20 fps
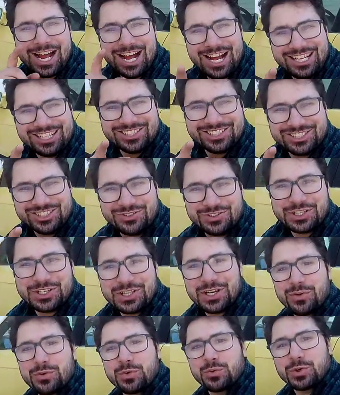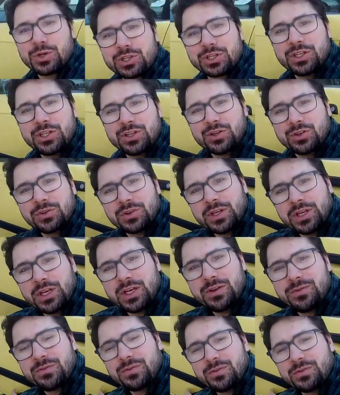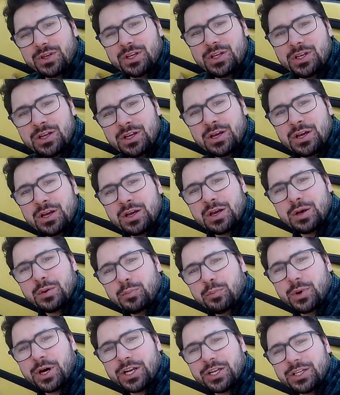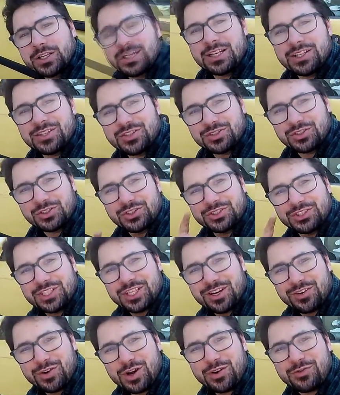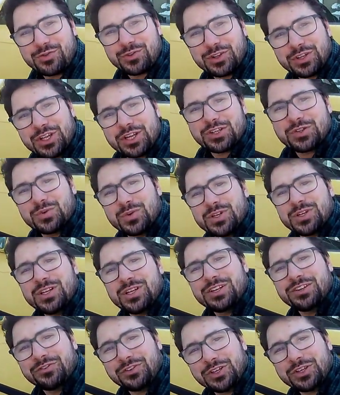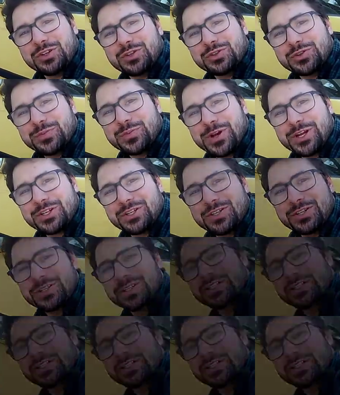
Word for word: Also, we're gonna be working on the M3 body, so stick around for the next one. Thank you so much.